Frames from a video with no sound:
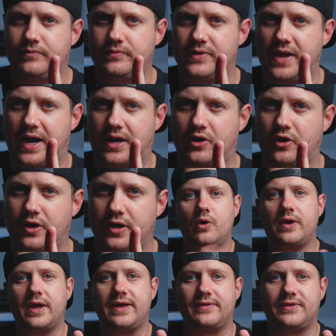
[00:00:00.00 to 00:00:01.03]
not good.
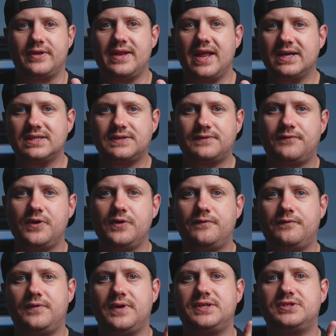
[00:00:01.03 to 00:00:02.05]
Okay, the next few
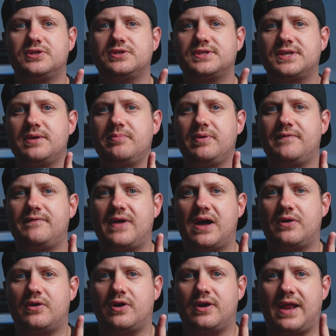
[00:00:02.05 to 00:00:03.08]
features can be
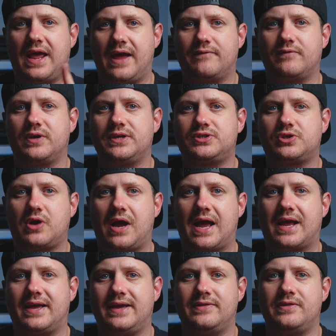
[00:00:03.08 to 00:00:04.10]
found on every
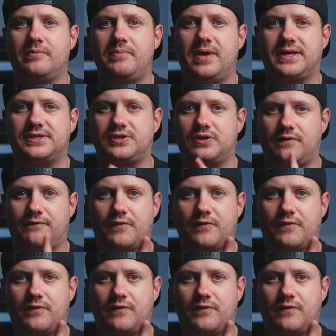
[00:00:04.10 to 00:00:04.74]
track in the mixer.